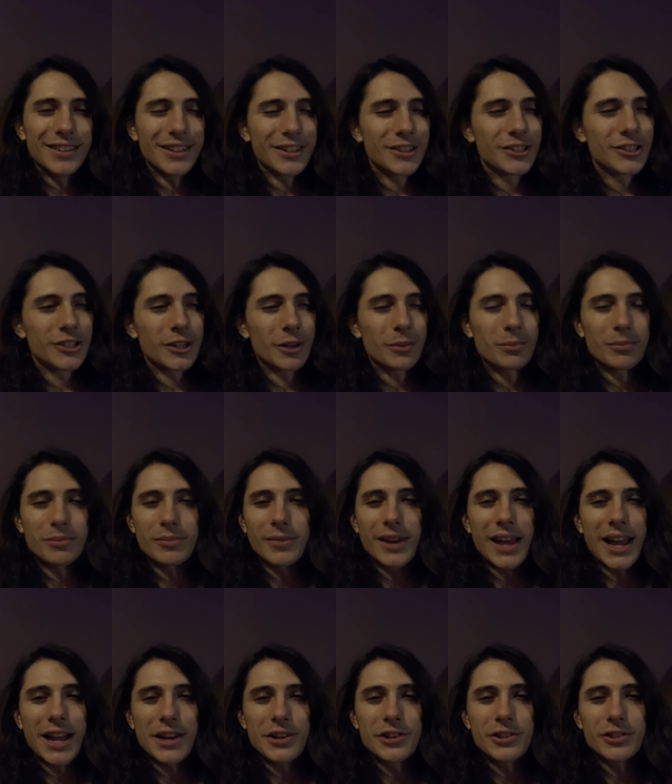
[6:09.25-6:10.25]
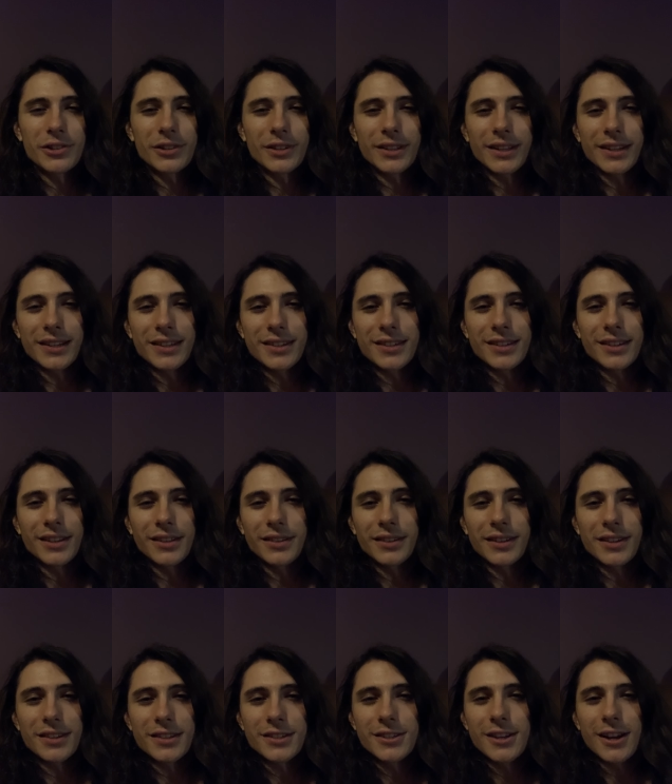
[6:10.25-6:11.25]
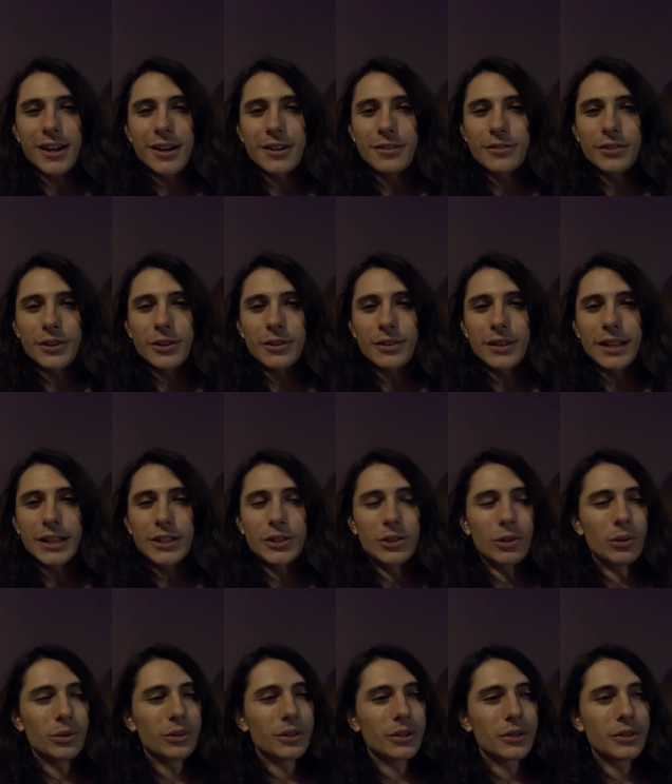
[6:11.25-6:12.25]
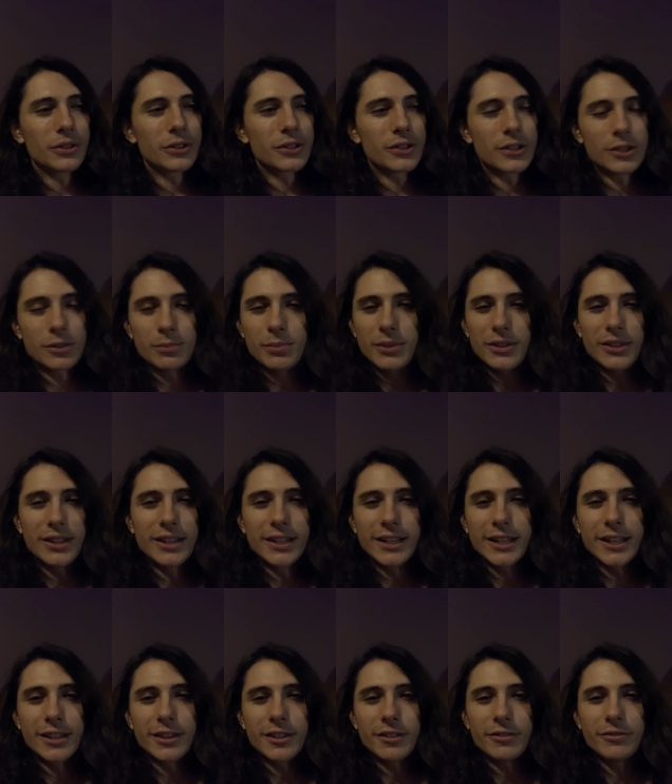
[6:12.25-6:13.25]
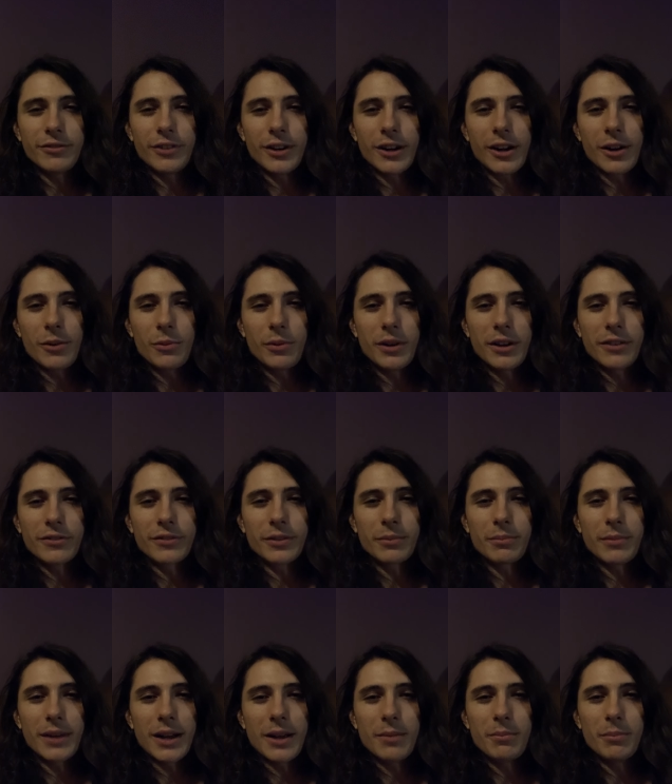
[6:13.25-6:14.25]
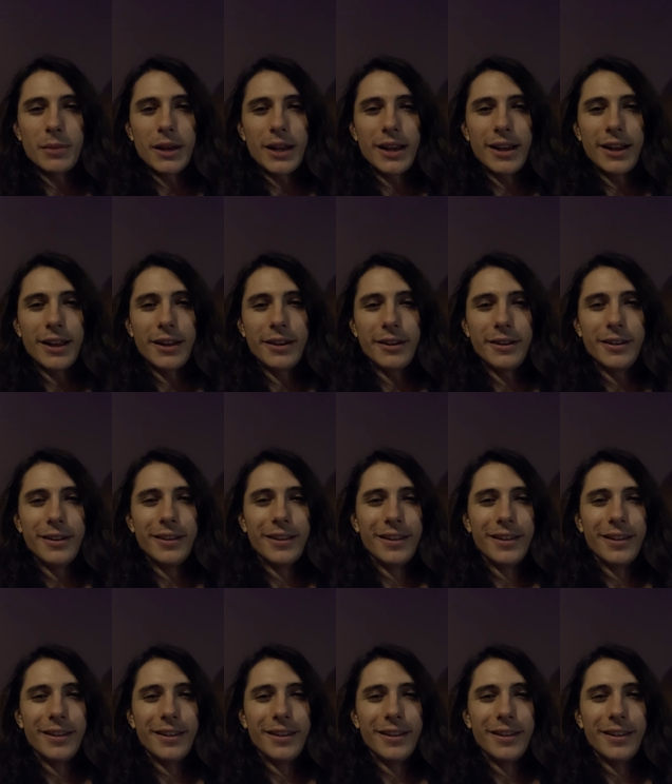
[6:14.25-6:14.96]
like some natural instinct inside of her like told her to just be like get the fuck away from my man.